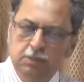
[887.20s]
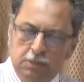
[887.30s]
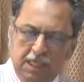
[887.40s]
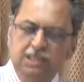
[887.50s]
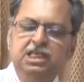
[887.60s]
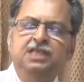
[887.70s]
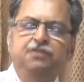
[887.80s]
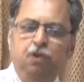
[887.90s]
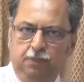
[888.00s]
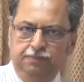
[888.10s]

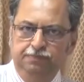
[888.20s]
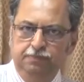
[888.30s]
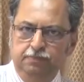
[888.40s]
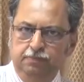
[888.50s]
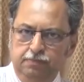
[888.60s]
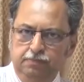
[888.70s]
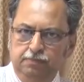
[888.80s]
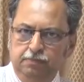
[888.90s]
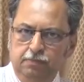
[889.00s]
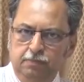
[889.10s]
successful.
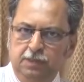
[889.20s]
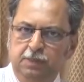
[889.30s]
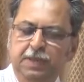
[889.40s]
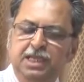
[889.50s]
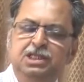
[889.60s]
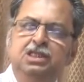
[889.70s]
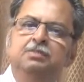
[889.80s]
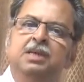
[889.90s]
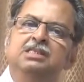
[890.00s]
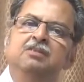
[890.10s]
The patient's
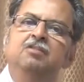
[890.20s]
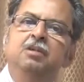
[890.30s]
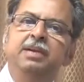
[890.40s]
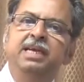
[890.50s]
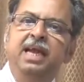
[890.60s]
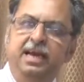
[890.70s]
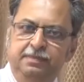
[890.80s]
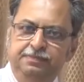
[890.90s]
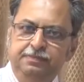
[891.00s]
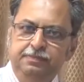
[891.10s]
muscle will be dead.
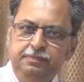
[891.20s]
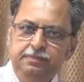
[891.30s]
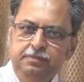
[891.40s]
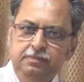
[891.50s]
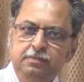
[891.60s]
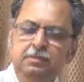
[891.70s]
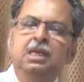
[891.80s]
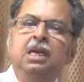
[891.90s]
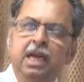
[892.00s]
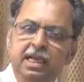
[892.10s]

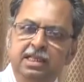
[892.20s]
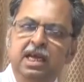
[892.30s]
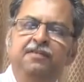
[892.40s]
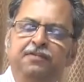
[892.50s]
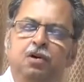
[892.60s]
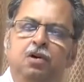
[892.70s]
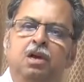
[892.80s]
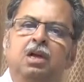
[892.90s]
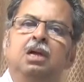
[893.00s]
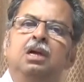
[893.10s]
And therefore,
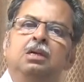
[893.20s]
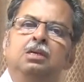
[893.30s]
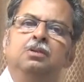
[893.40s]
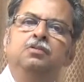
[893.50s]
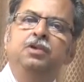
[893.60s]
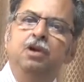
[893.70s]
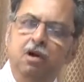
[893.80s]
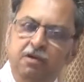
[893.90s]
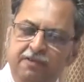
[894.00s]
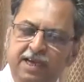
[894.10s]
we
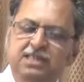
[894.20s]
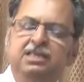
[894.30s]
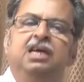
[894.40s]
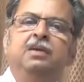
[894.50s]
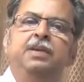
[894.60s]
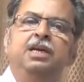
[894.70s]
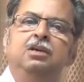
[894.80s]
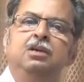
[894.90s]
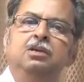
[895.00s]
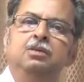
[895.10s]
always
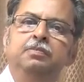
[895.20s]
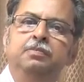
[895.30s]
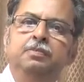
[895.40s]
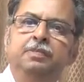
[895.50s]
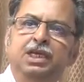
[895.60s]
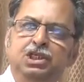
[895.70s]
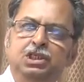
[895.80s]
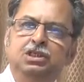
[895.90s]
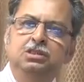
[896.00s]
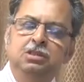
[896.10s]
recommend
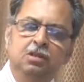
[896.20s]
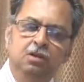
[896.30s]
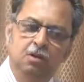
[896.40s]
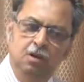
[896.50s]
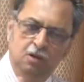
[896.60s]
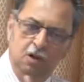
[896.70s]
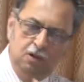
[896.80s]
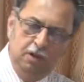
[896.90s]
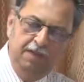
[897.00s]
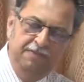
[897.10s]
patients,
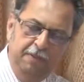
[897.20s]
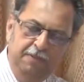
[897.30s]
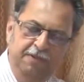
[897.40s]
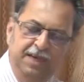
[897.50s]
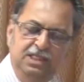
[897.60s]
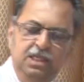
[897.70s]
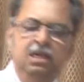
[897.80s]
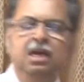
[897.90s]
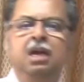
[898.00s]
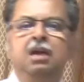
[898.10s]
not only for
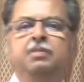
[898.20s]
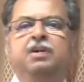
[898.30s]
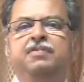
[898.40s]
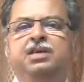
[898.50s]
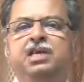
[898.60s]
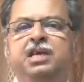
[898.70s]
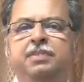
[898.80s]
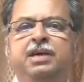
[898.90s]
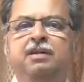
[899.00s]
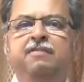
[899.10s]
prevention, but for
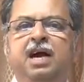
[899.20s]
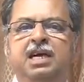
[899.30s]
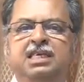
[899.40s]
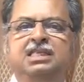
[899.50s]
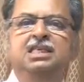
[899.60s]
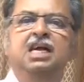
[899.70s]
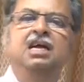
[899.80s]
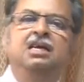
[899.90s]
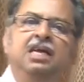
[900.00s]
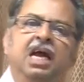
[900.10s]
treatment of heart disease and
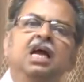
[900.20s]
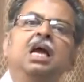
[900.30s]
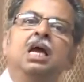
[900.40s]
heart attack,